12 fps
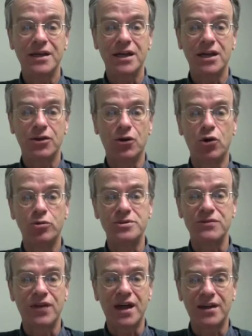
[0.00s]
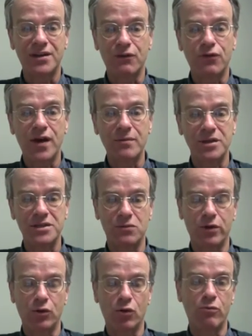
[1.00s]
into the homes of Catholic families
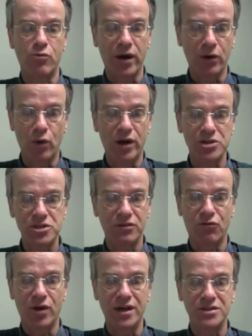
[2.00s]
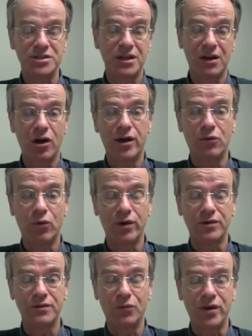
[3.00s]
where they were brainwashed and raised in a lot of
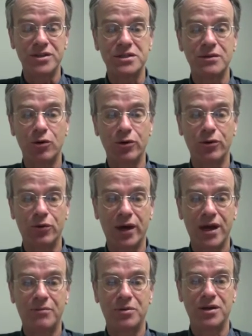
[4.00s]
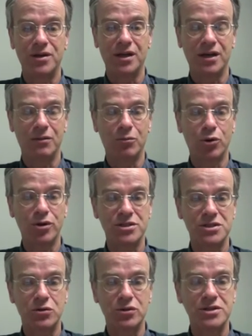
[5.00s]
ways similar to what happened in the Indian boarding
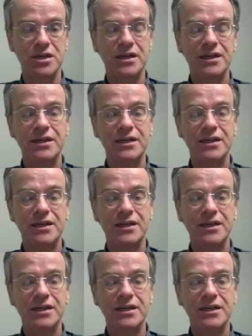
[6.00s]
schools.